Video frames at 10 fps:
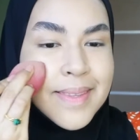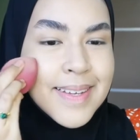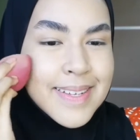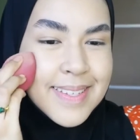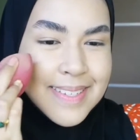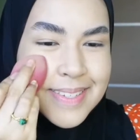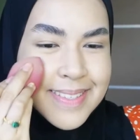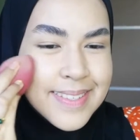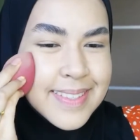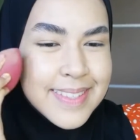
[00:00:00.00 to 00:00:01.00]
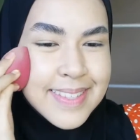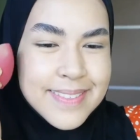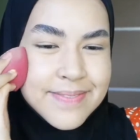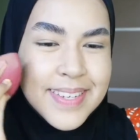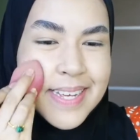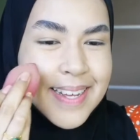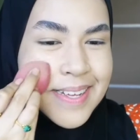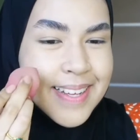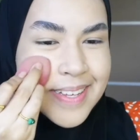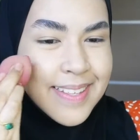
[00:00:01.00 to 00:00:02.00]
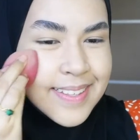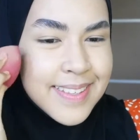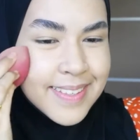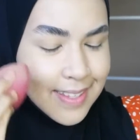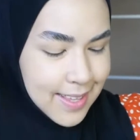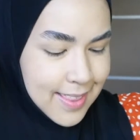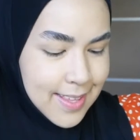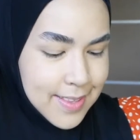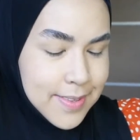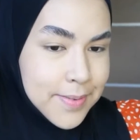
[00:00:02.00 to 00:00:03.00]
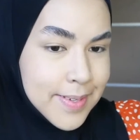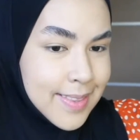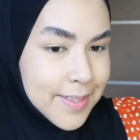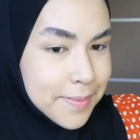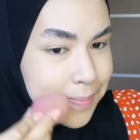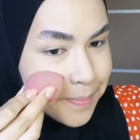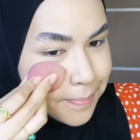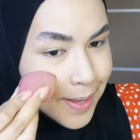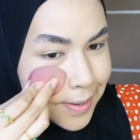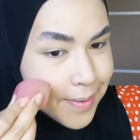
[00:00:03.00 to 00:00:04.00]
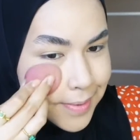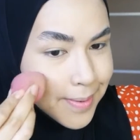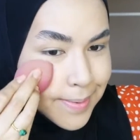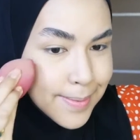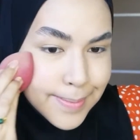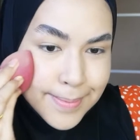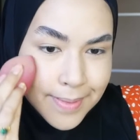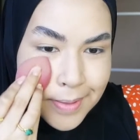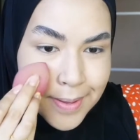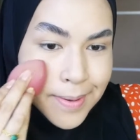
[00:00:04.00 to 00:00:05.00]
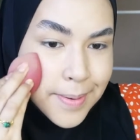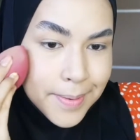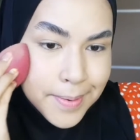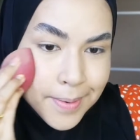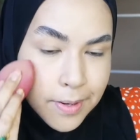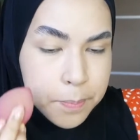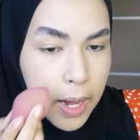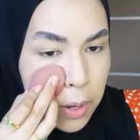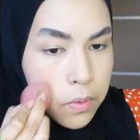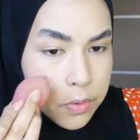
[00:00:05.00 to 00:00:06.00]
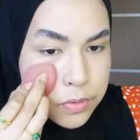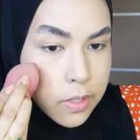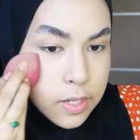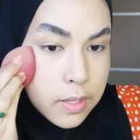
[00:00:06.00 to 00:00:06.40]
and just smile. And that's when the powder, not powder, sorry,